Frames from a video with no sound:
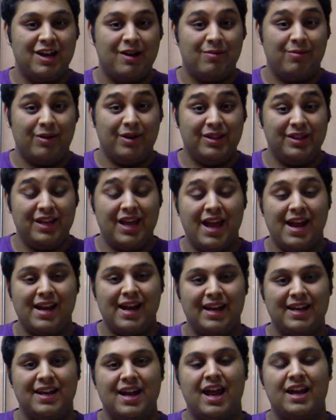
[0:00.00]
but in the end
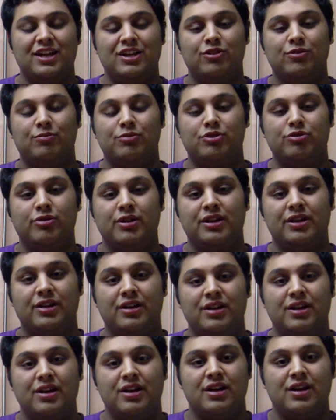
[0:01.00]
I ended up doing
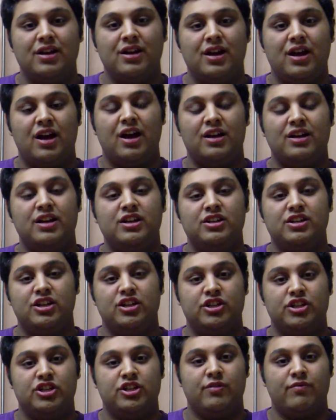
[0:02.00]
an
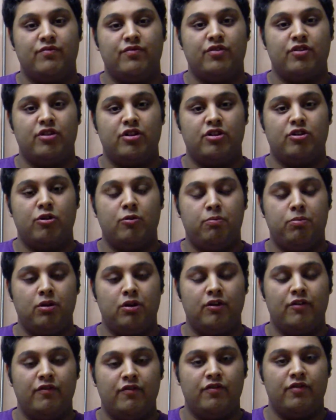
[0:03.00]
internship for a couple
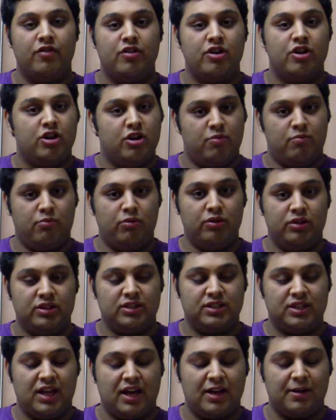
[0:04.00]
of months
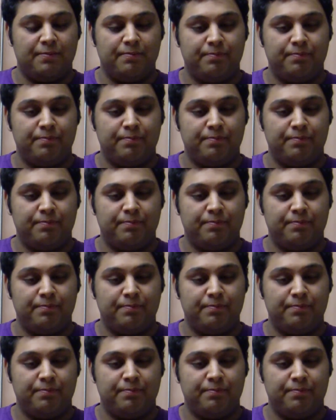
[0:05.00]
there.